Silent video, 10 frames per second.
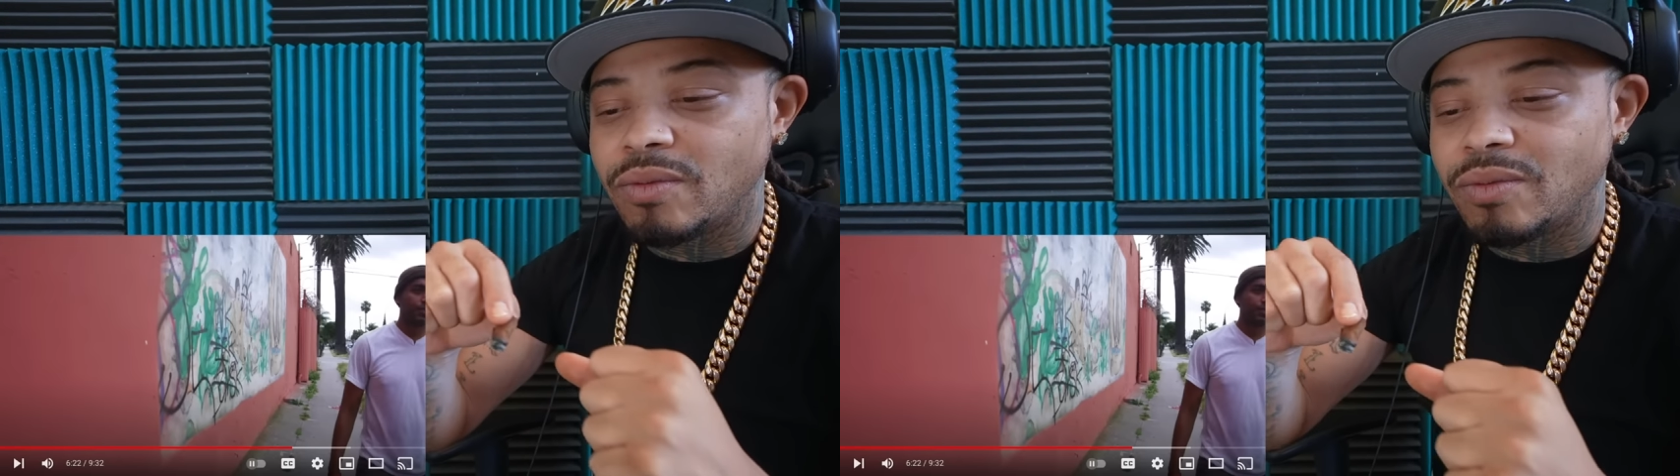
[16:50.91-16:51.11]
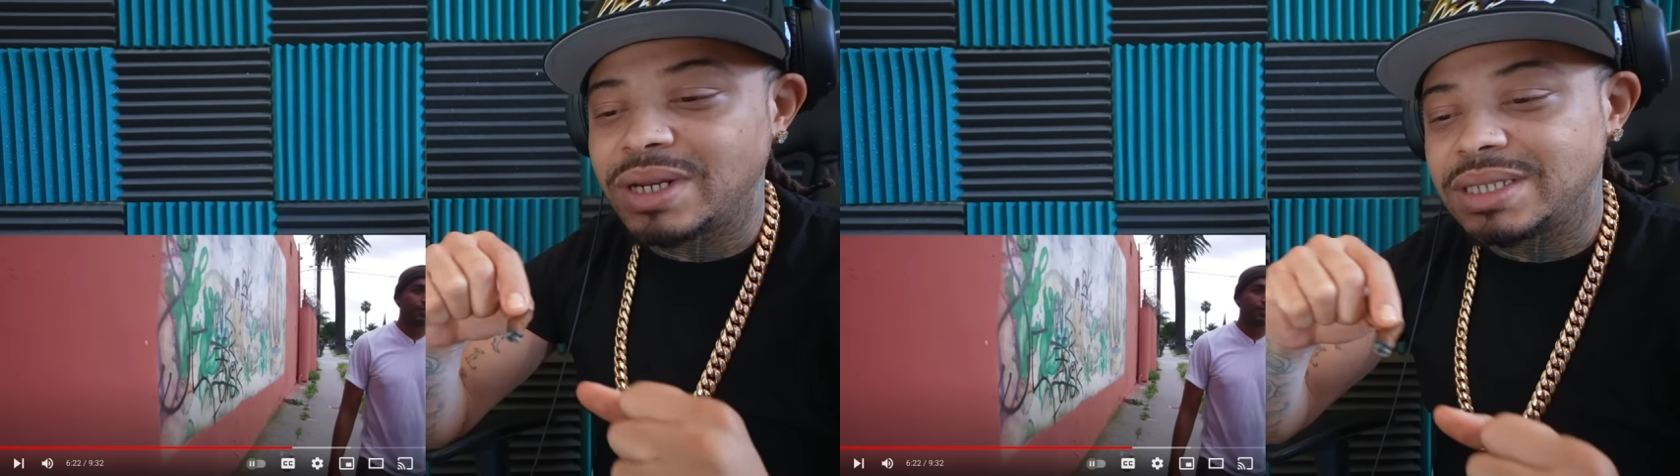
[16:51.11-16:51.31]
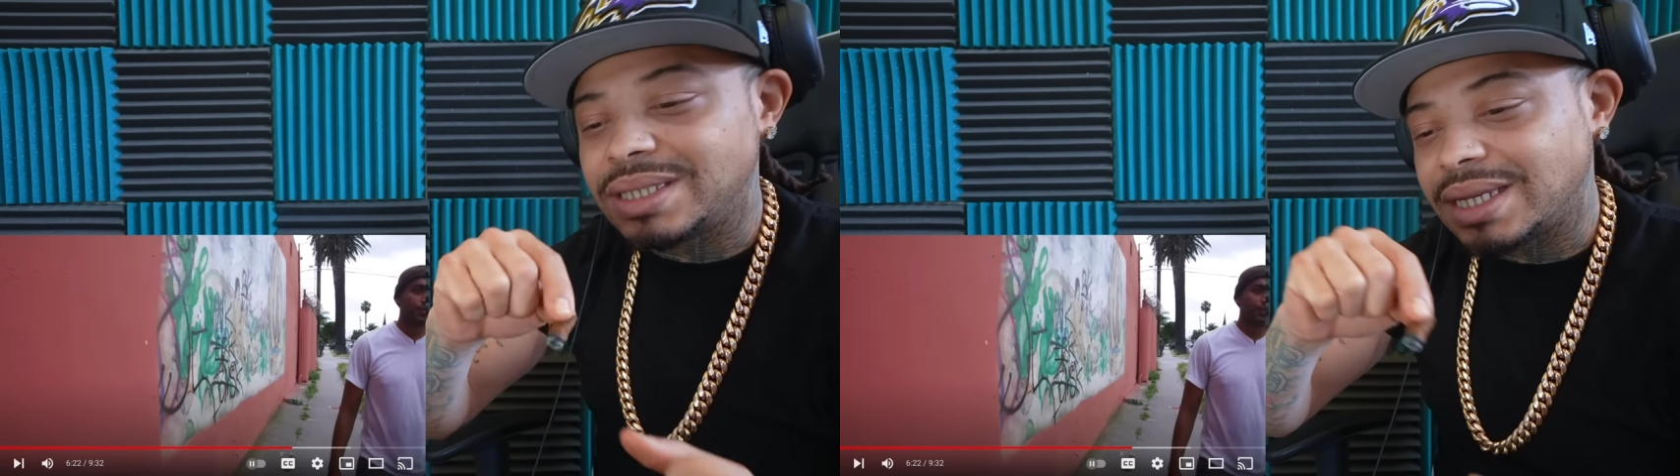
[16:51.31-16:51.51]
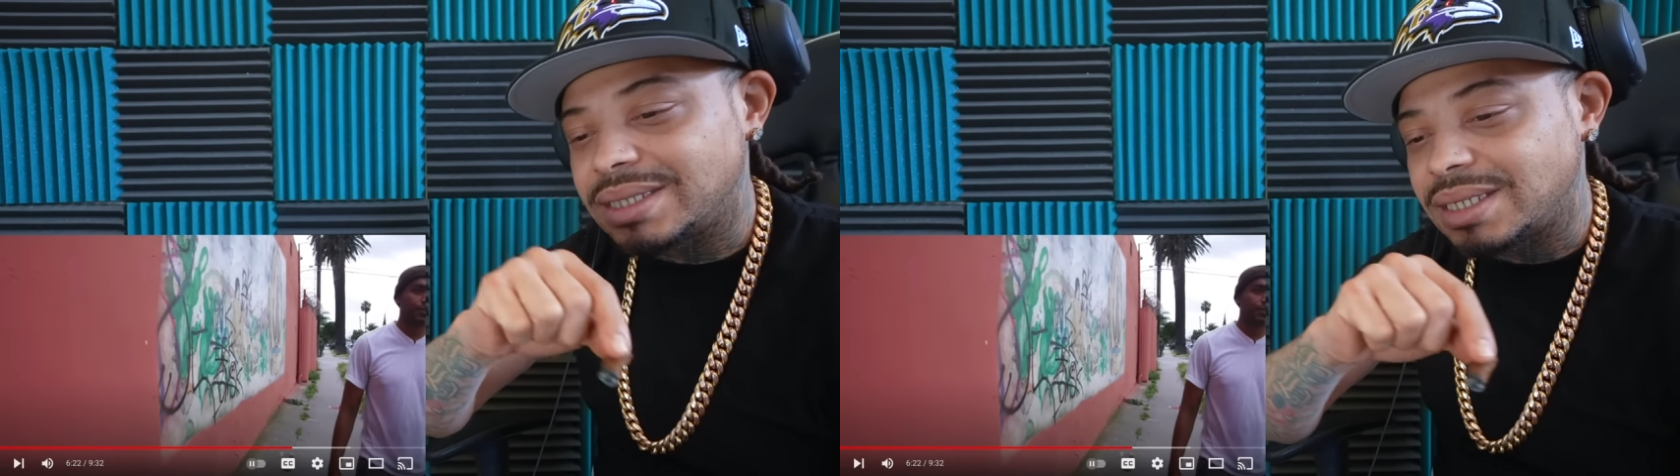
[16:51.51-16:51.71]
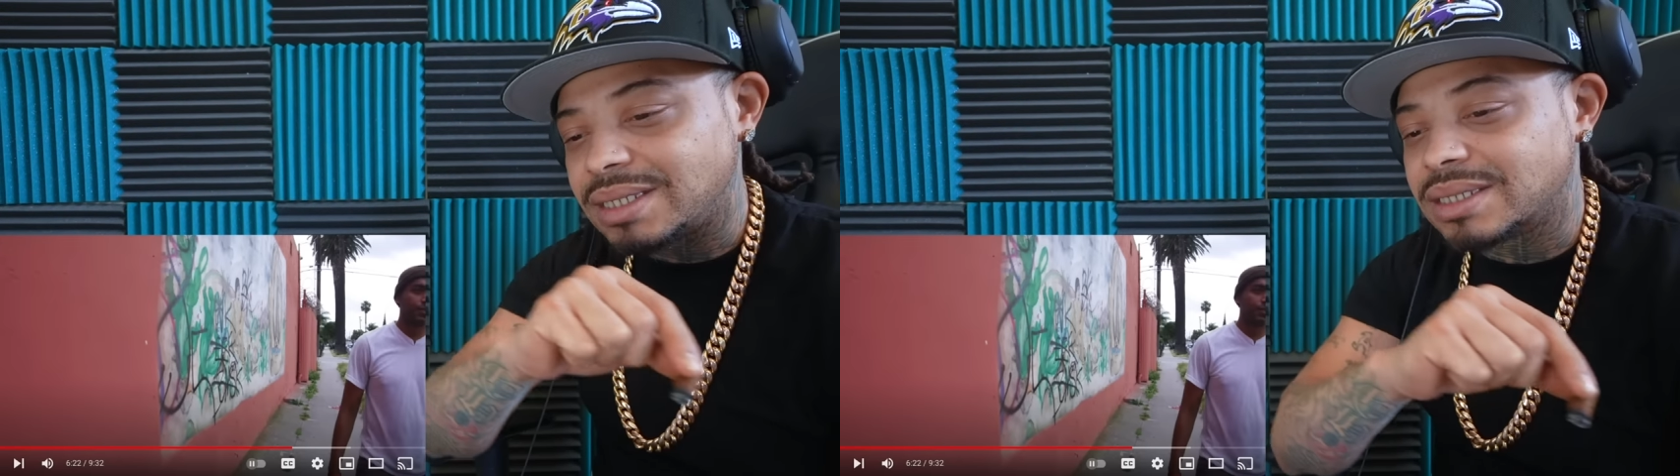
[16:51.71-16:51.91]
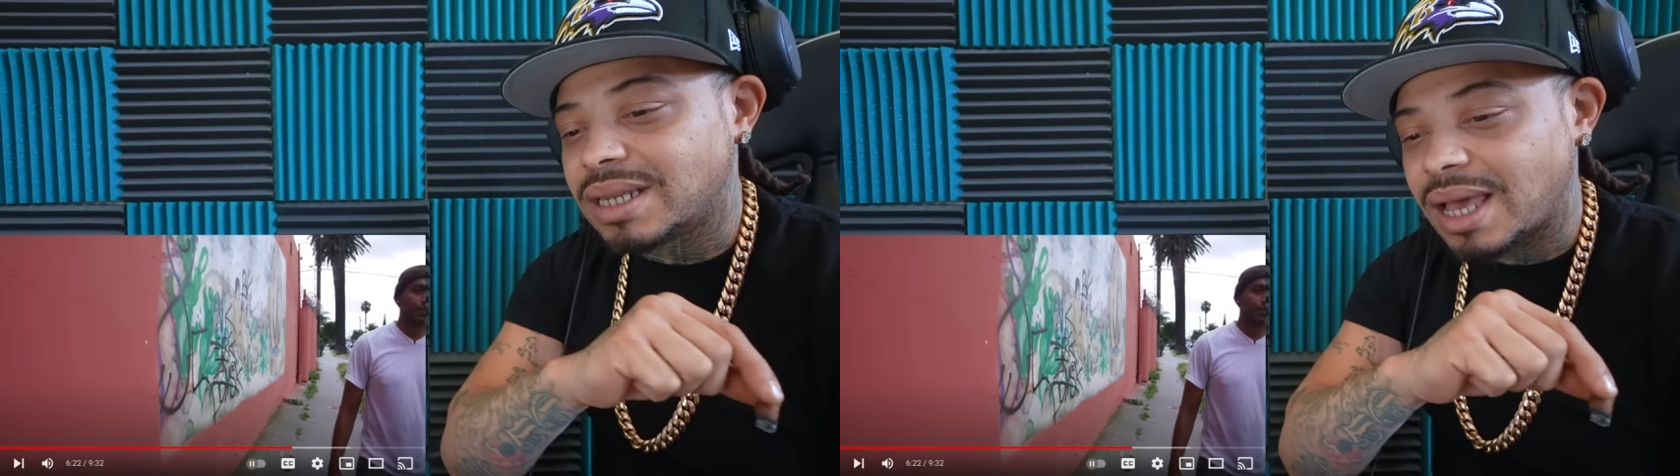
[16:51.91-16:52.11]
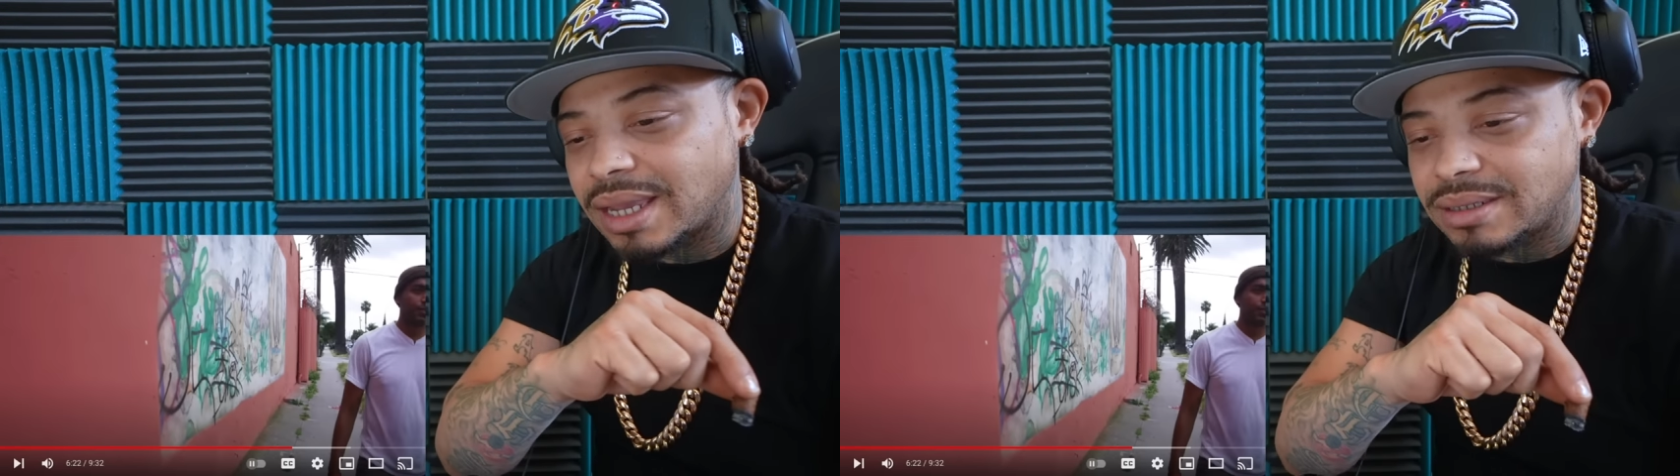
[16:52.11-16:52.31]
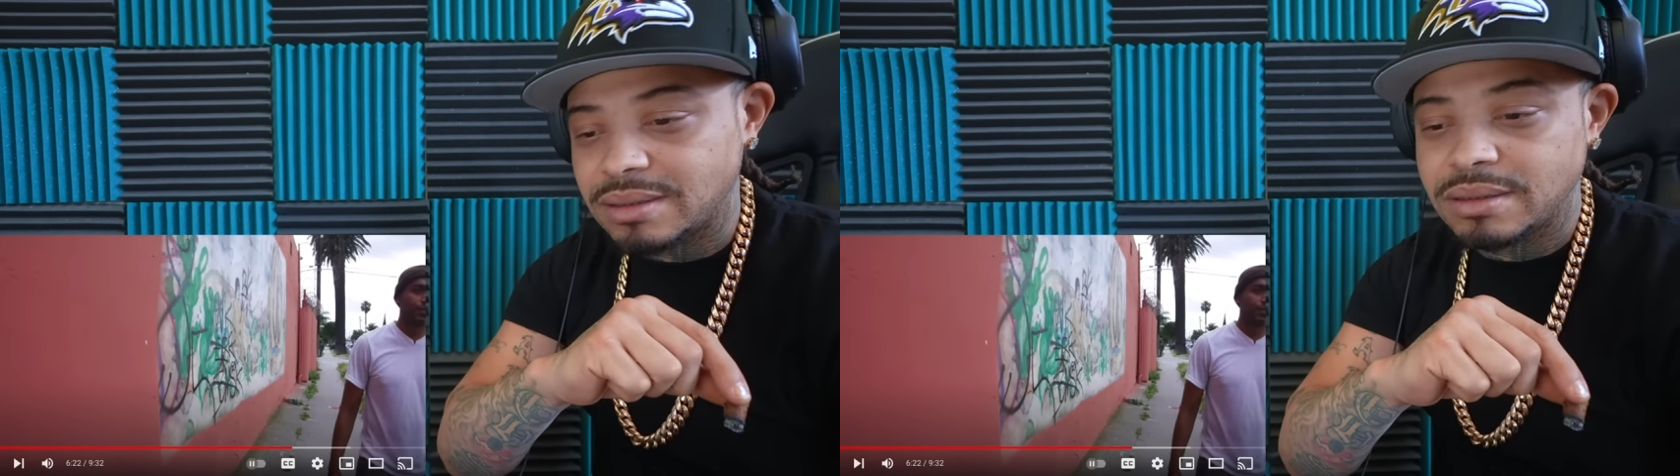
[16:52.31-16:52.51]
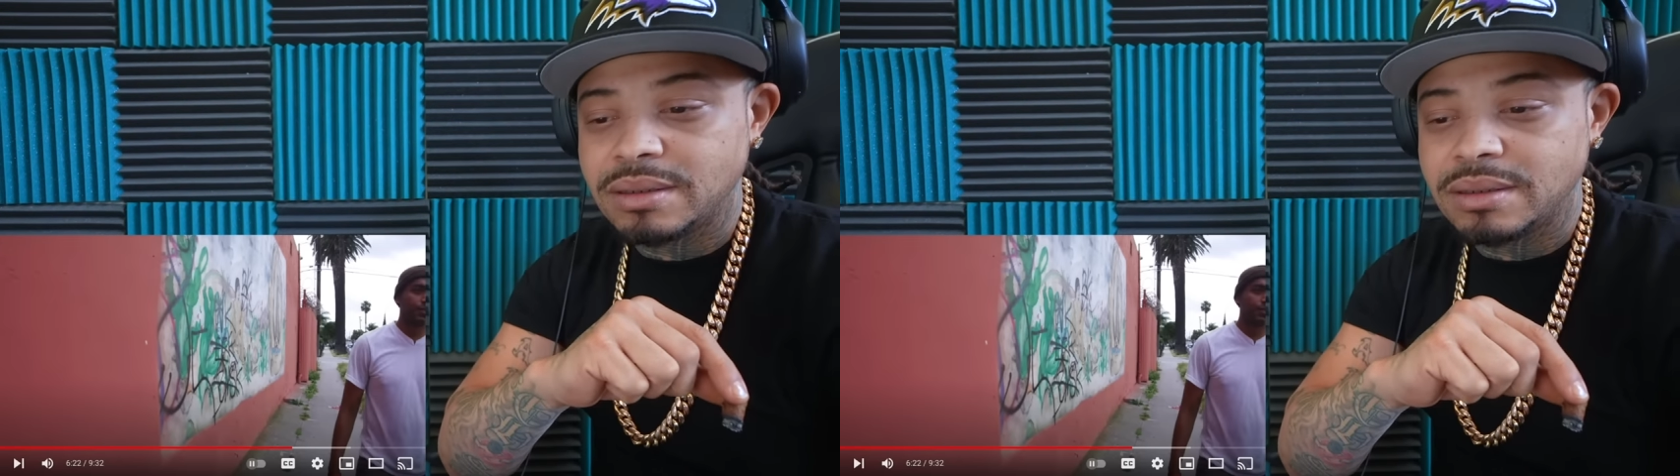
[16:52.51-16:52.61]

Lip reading: When these niggas is sliding